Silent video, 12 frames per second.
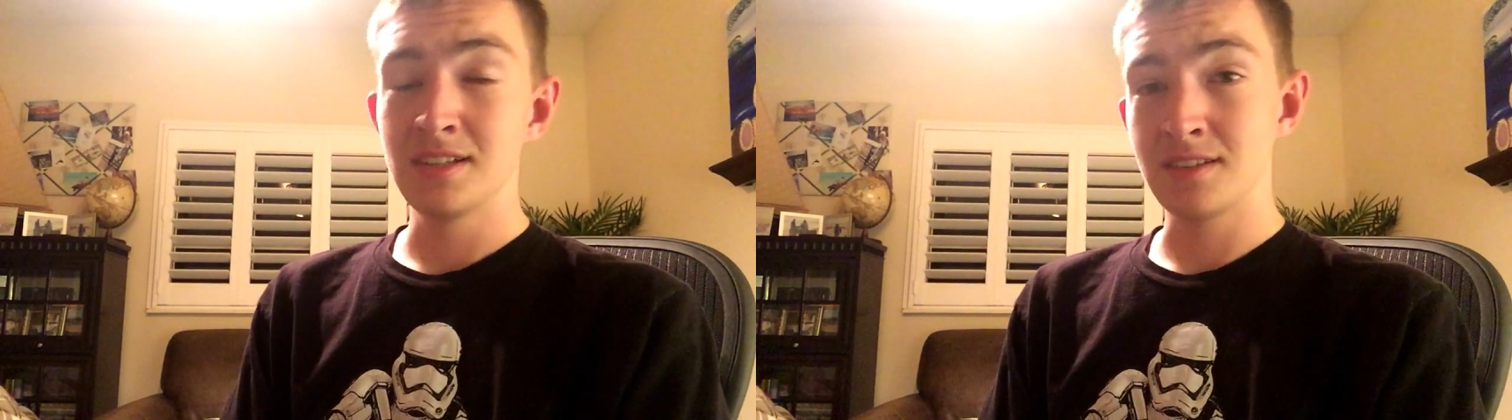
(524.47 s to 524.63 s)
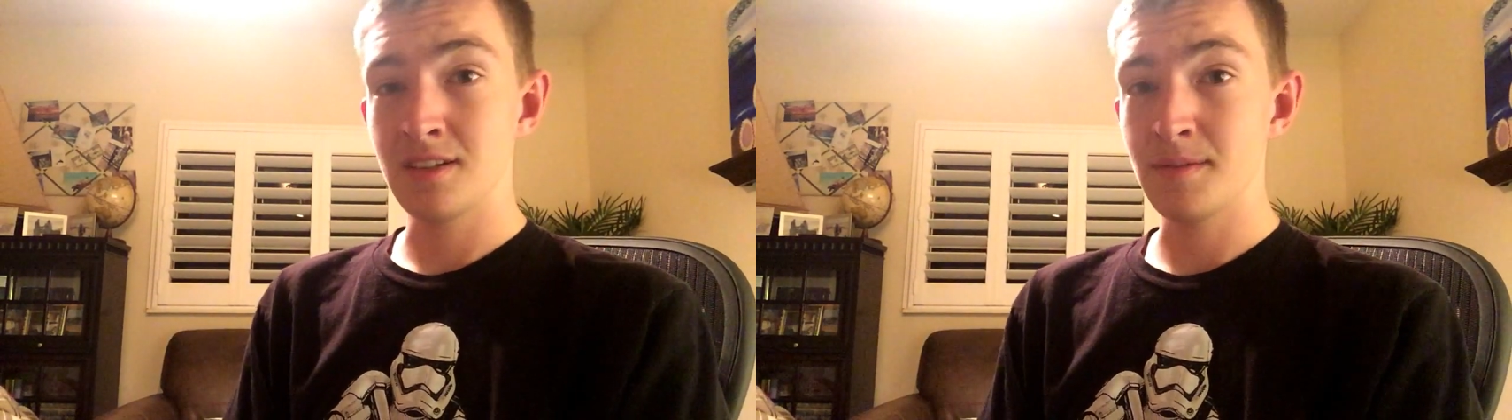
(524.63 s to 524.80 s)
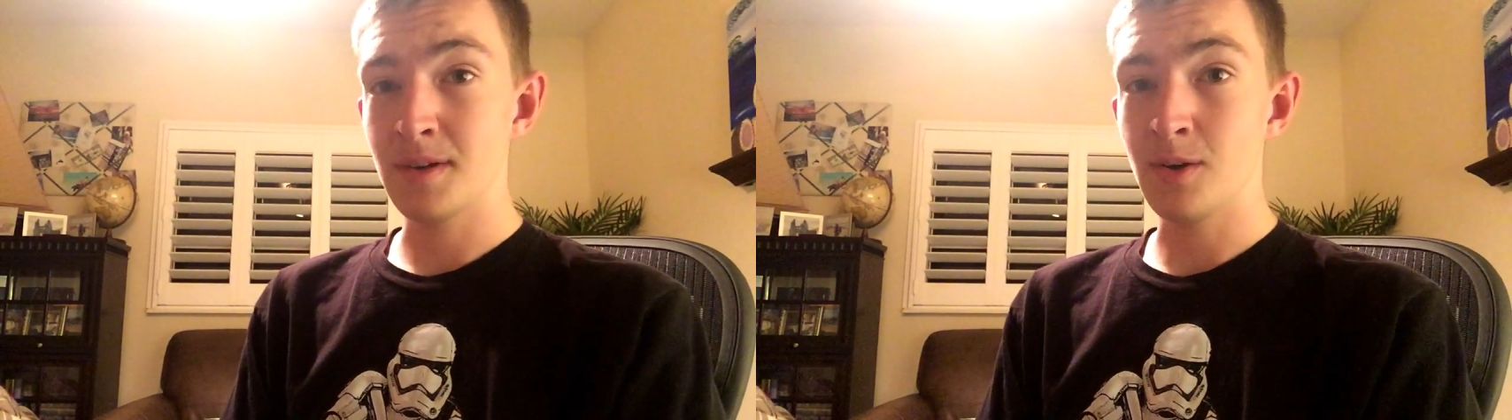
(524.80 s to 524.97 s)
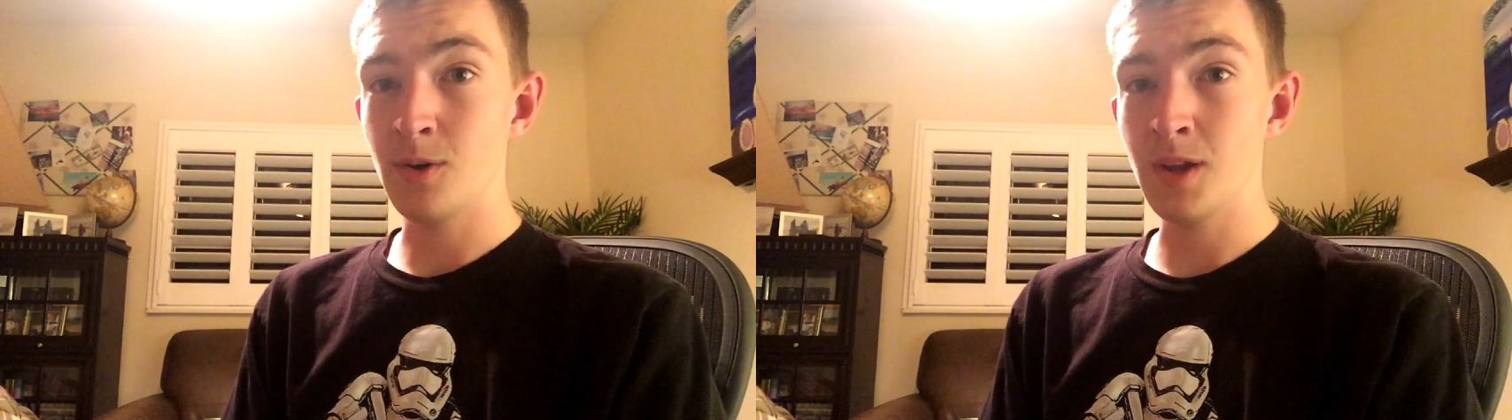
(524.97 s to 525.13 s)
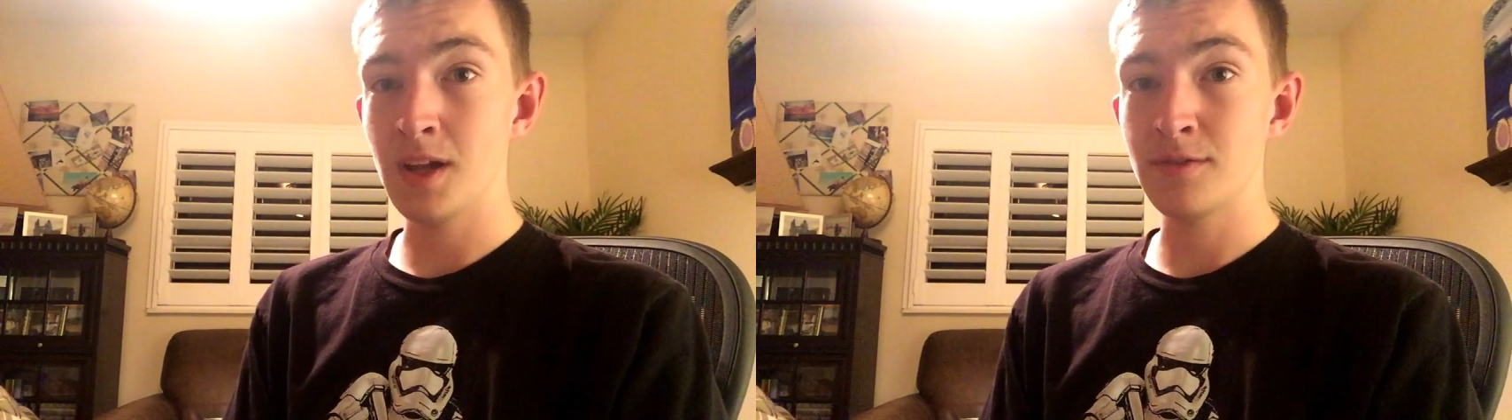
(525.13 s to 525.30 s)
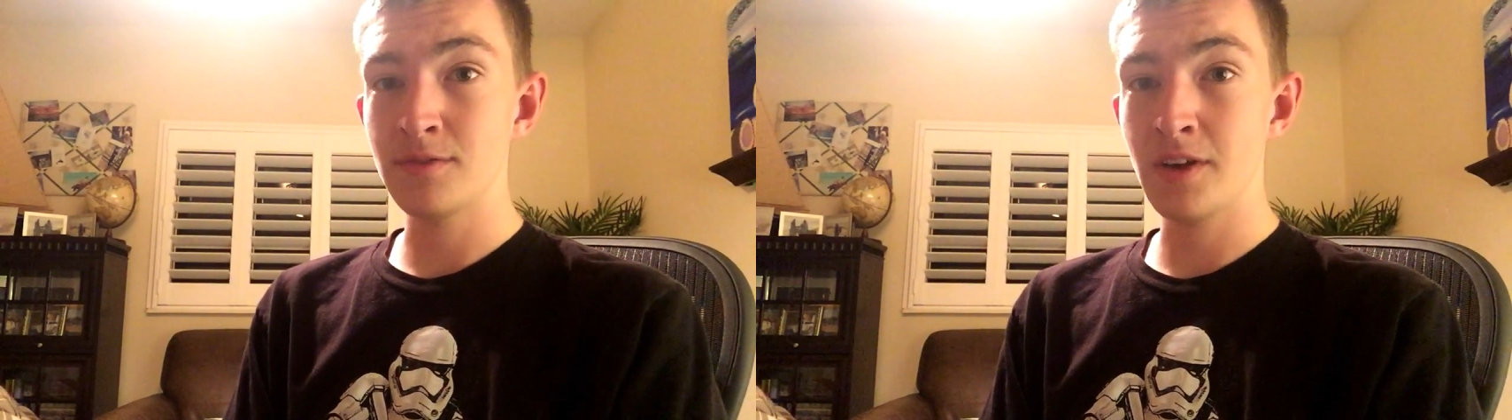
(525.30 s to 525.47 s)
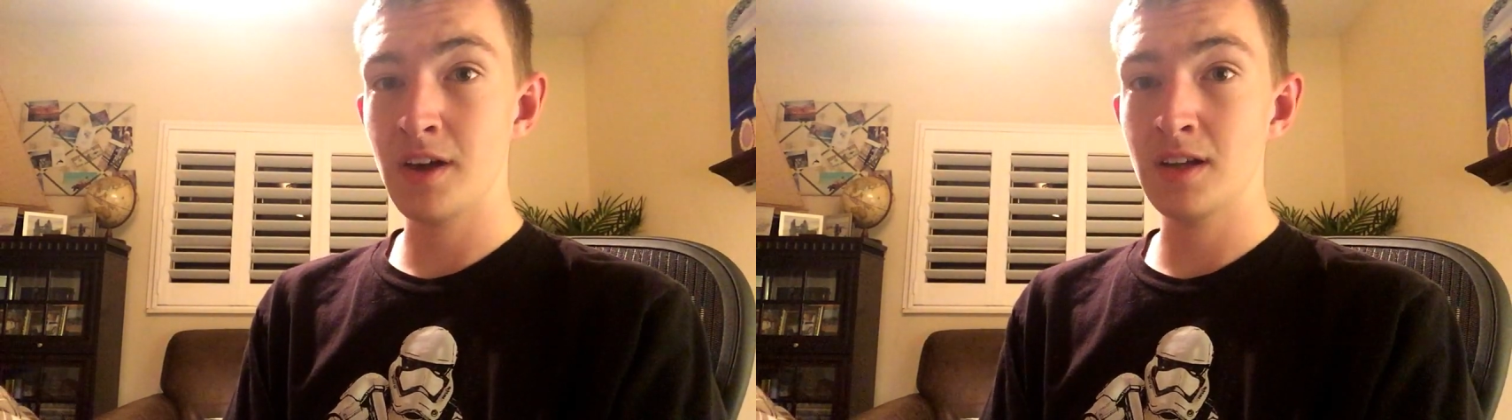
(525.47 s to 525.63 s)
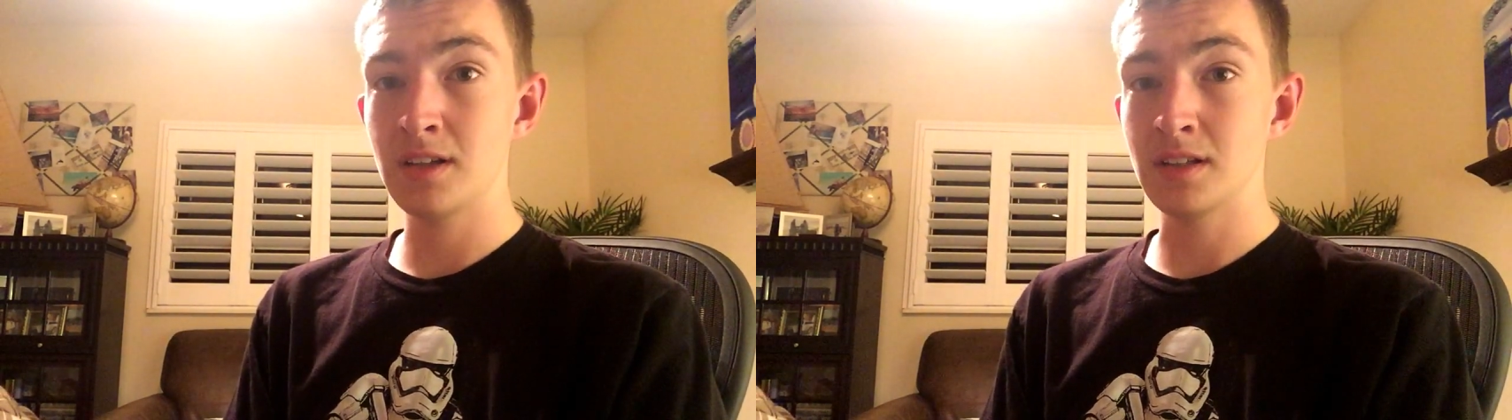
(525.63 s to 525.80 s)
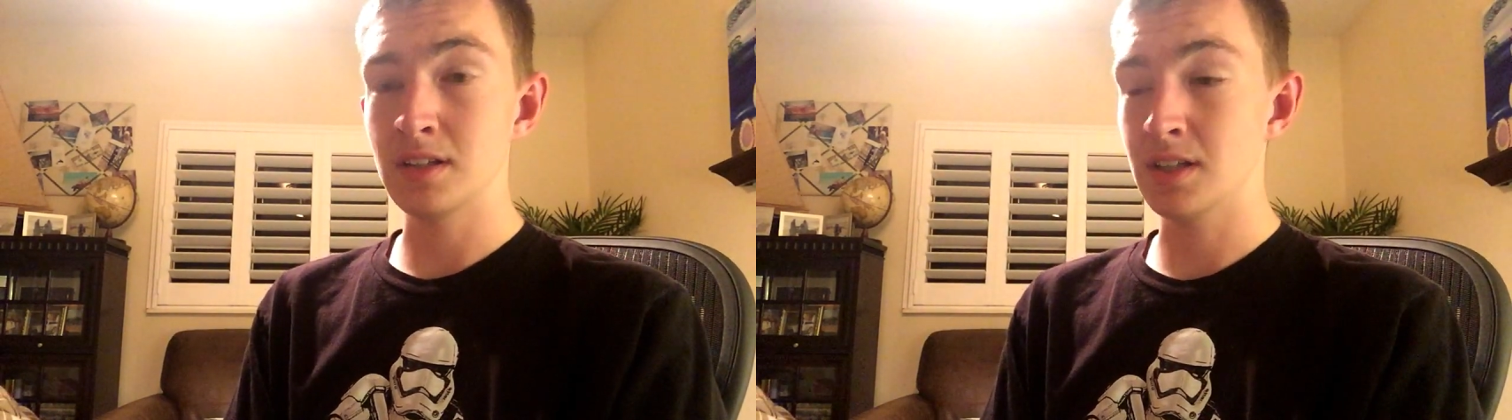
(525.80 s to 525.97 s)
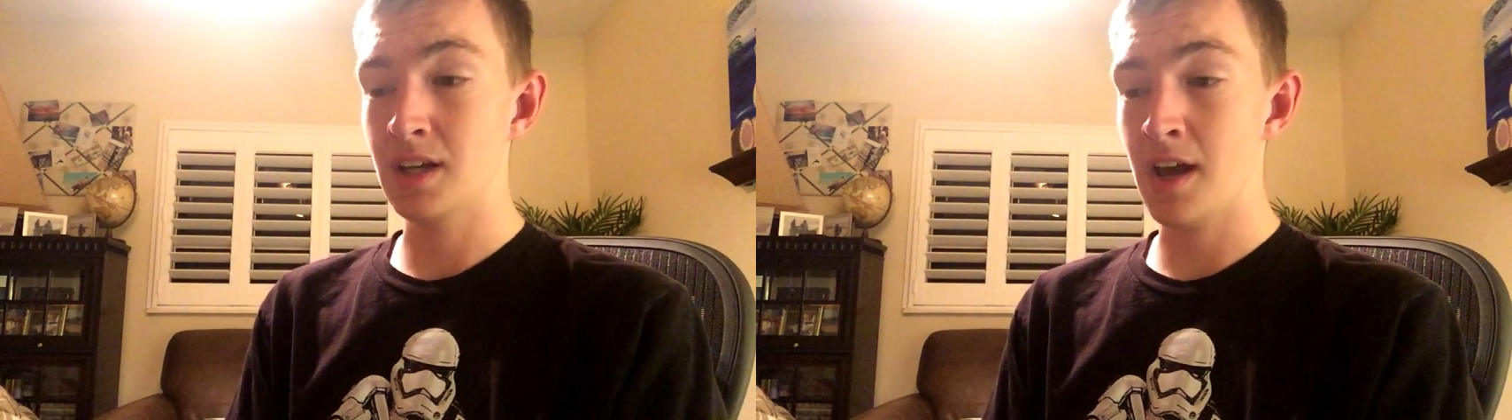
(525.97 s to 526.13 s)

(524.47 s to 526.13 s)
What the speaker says: It's going to be a whole lot of fun,